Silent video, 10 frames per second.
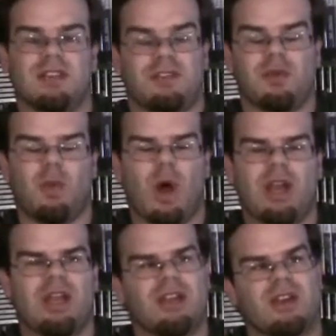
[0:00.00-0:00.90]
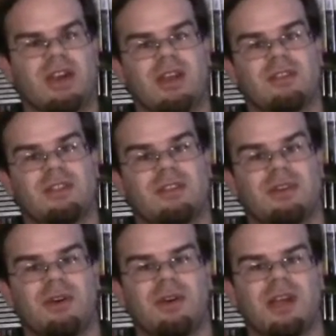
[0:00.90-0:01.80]
if you want it, you're gonna have to
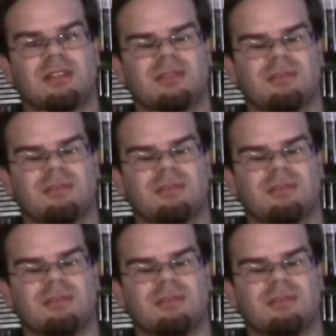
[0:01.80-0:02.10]
throw down